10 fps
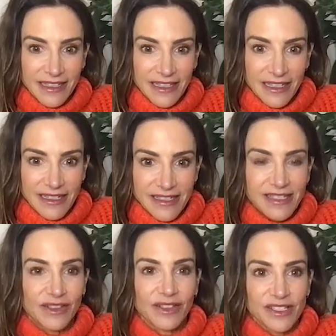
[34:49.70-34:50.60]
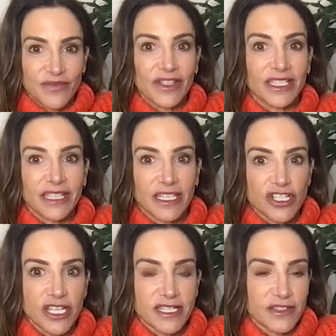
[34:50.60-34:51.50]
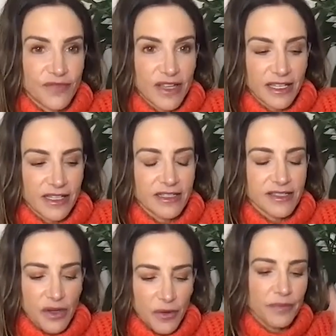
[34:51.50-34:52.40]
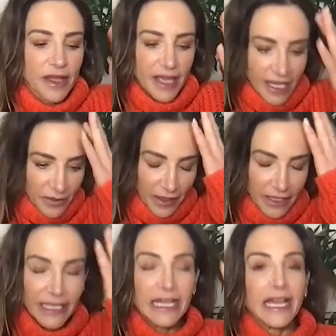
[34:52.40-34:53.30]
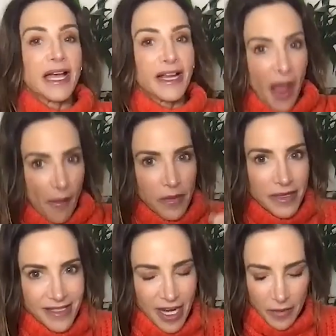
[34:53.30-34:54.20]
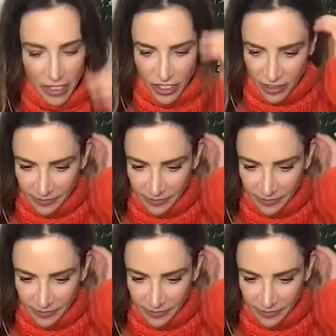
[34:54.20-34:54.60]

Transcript: still is feeling like she has to fake it. So anyway, compliment sandwich.